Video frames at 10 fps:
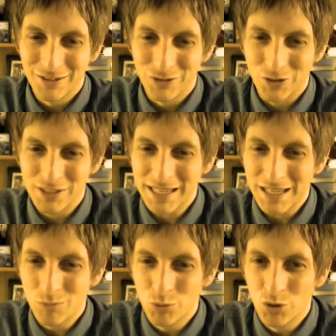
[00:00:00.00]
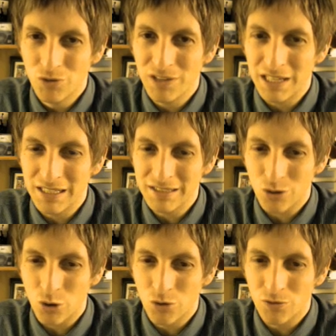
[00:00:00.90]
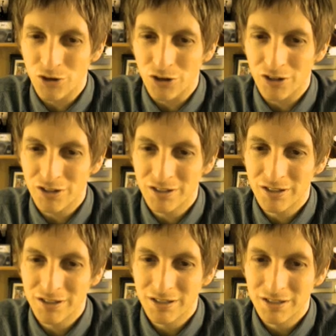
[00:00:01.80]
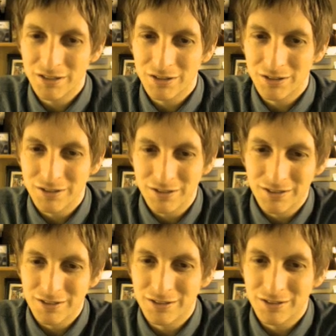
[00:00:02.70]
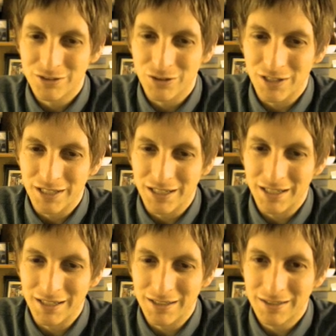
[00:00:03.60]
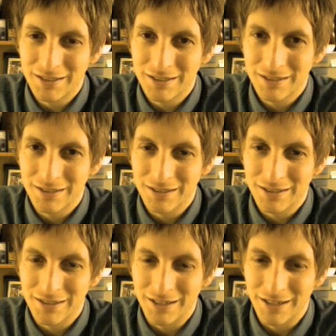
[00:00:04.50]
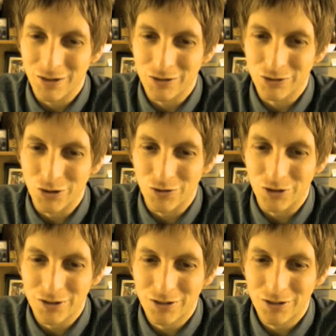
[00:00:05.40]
Notice I can move these over. So then it goes over.